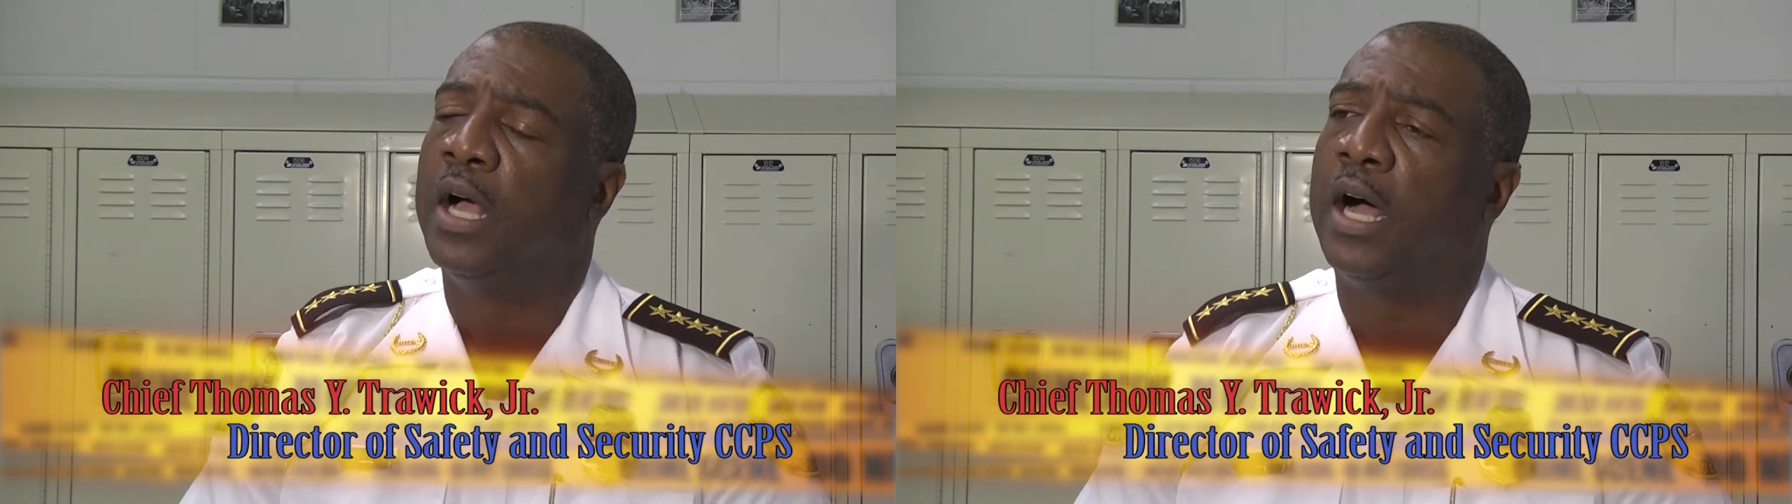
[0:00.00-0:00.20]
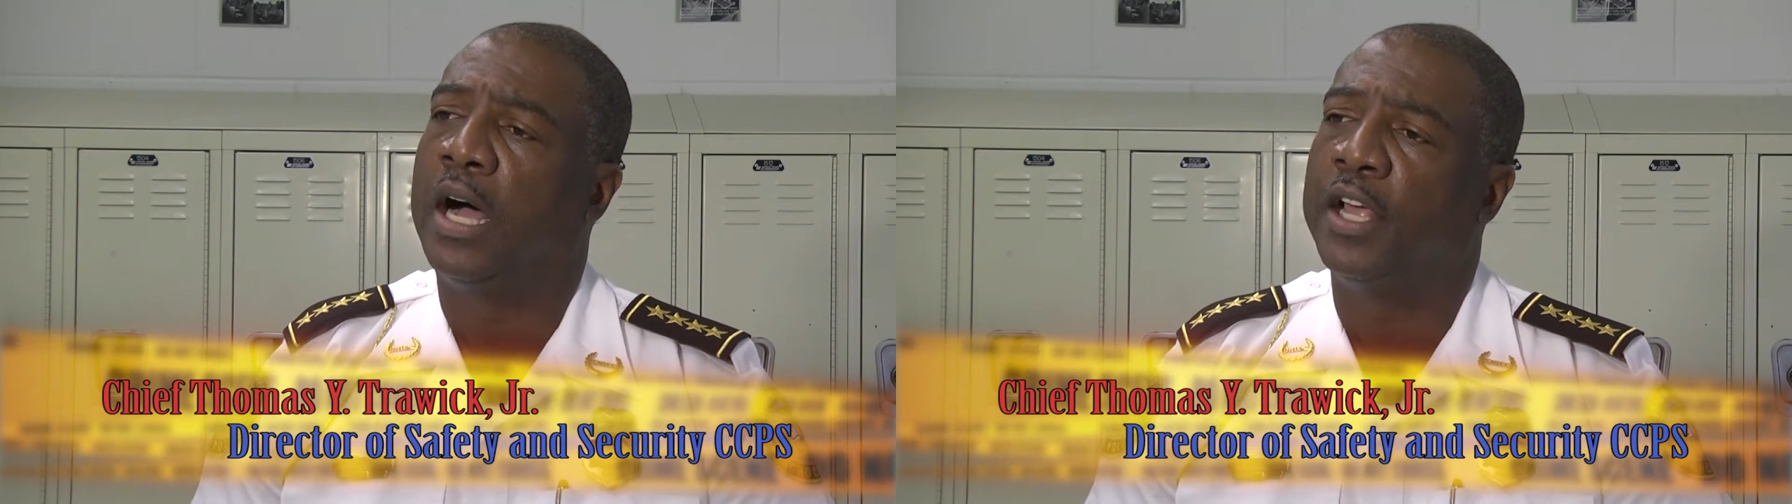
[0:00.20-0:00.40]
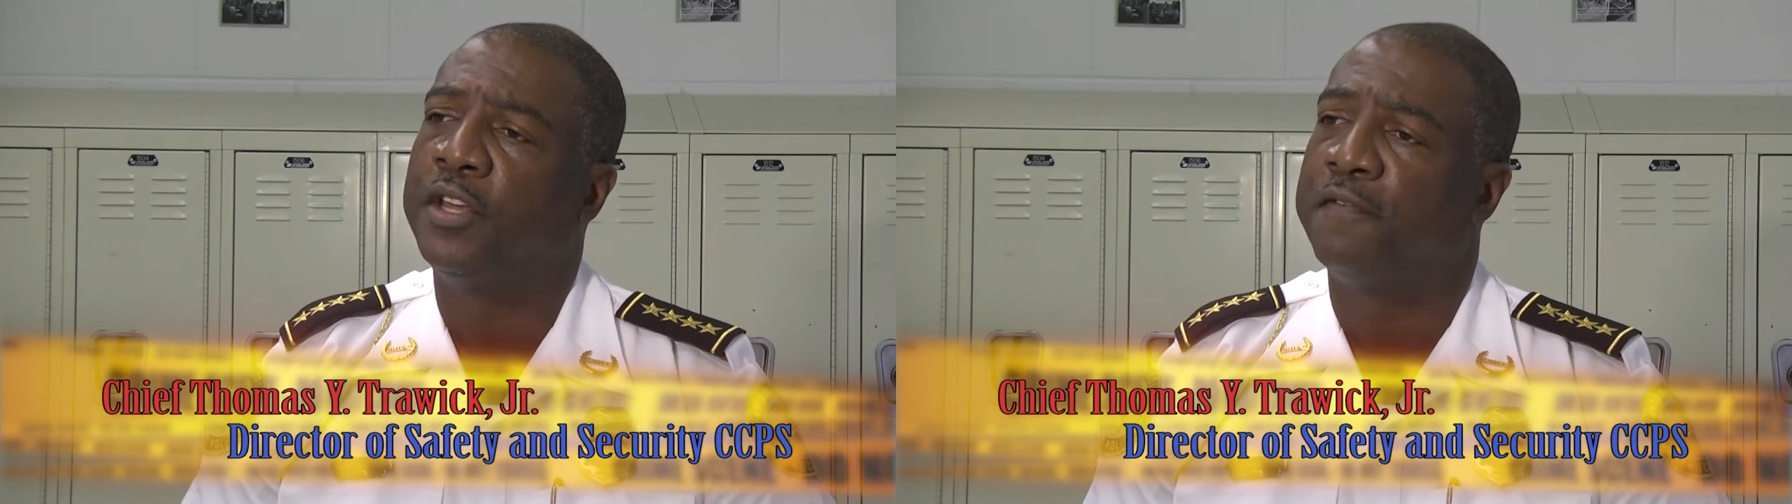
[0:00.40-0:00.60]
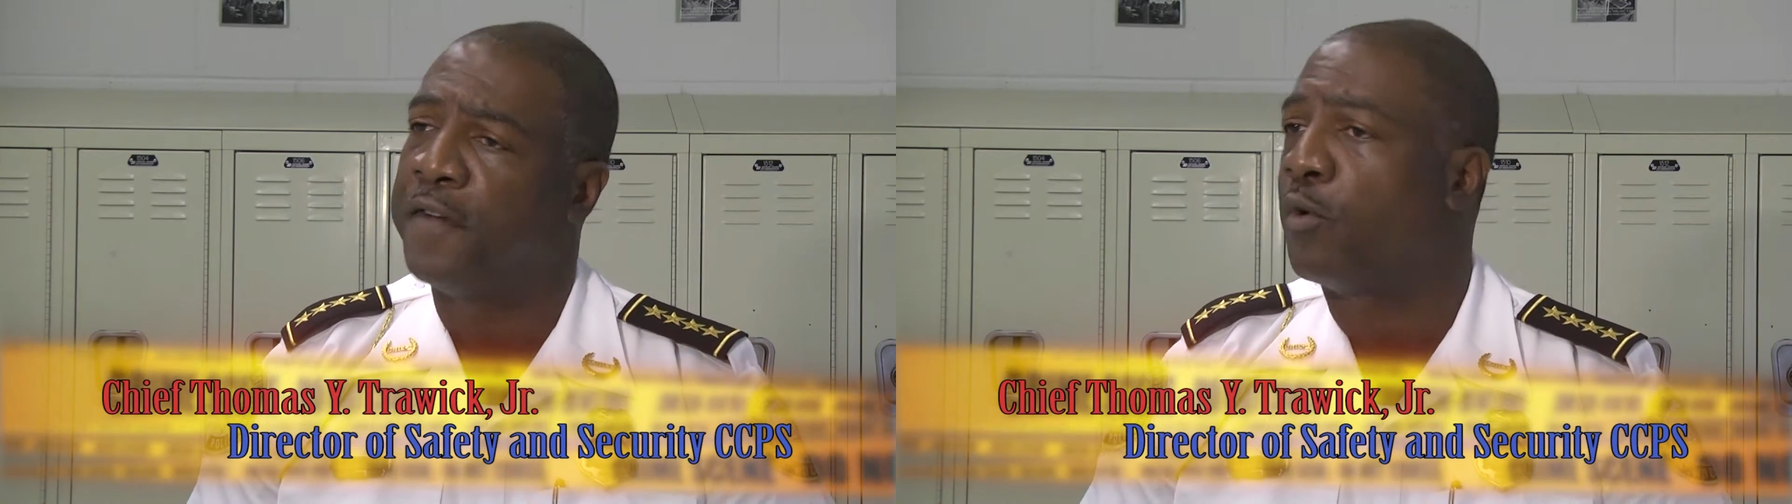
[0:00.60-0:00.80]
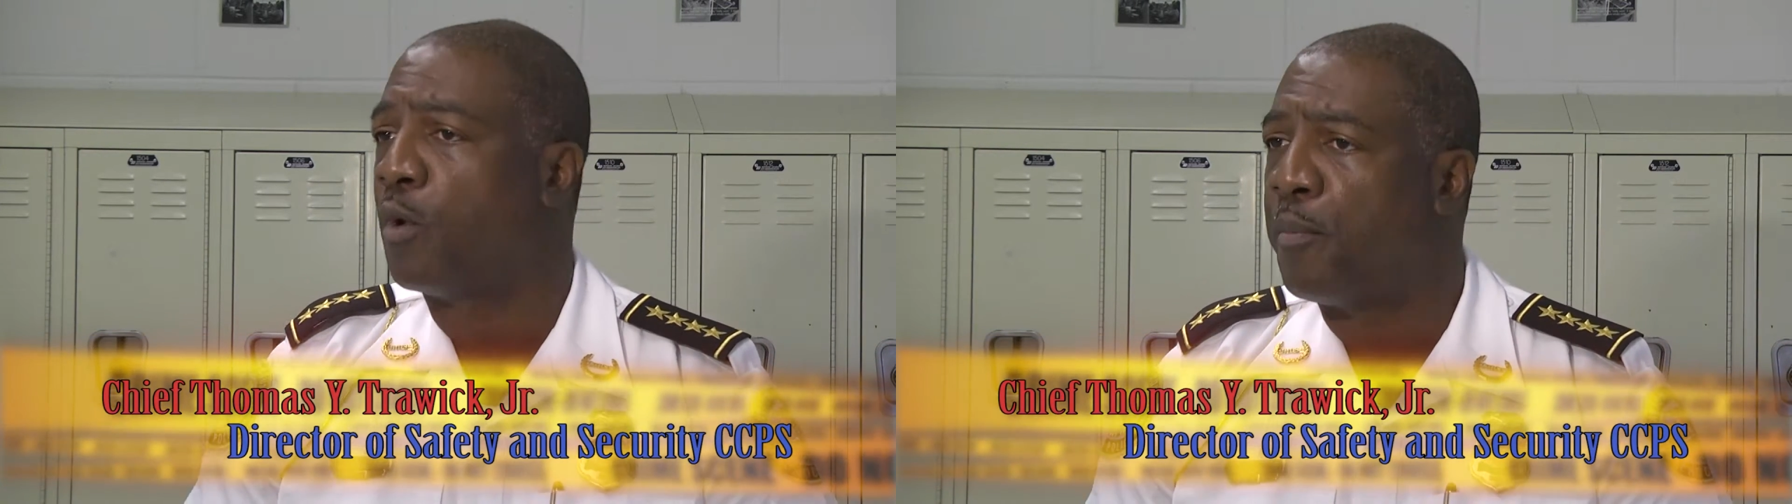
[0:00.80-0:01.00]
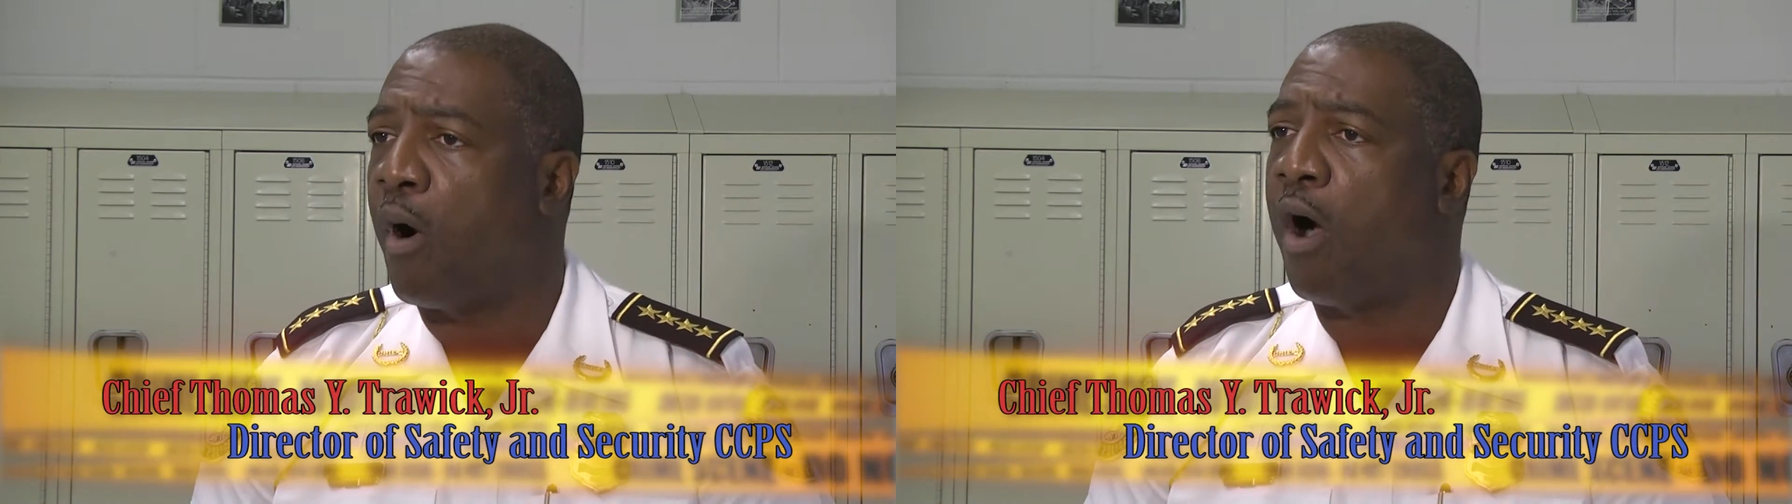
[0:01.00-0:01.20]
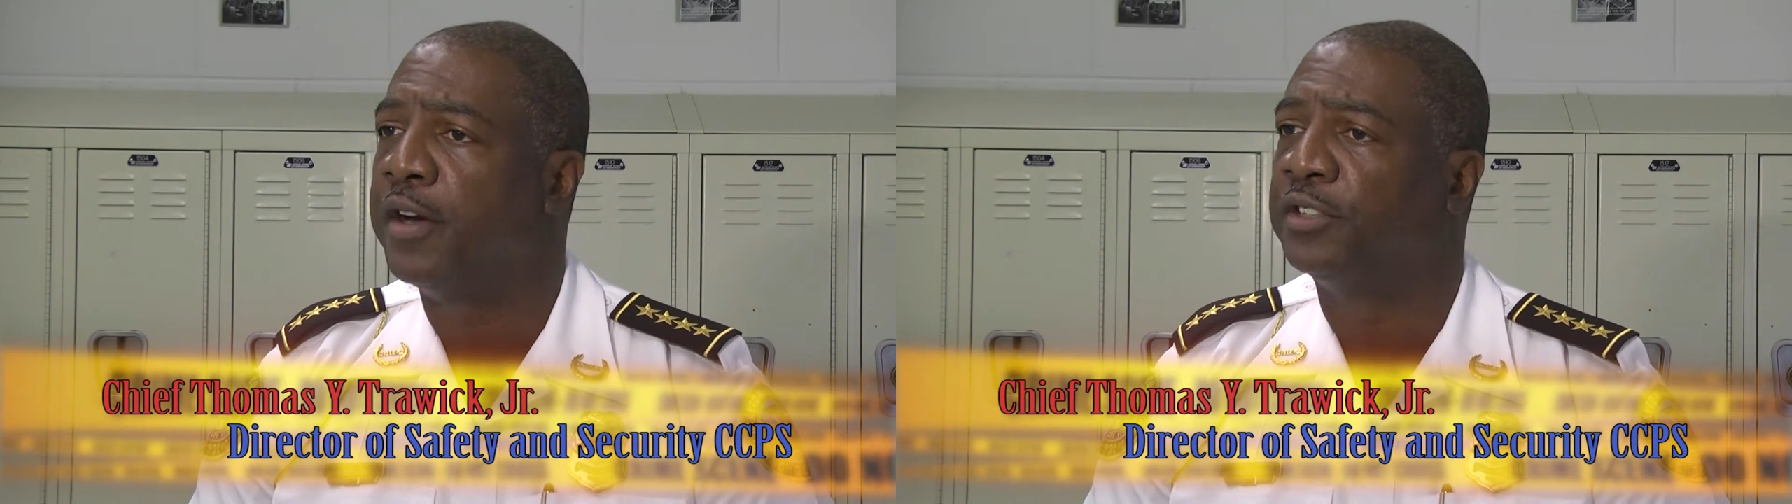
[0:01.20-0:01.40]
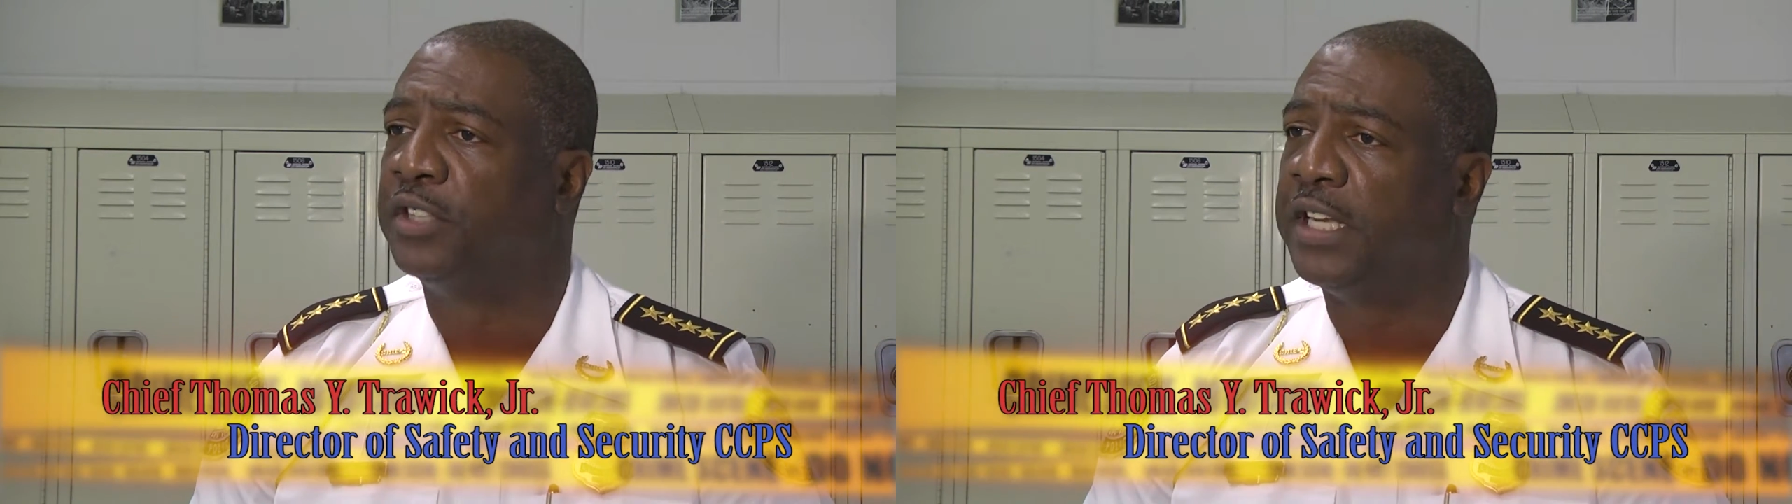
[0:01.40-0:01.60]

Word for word: uh, your federal partners to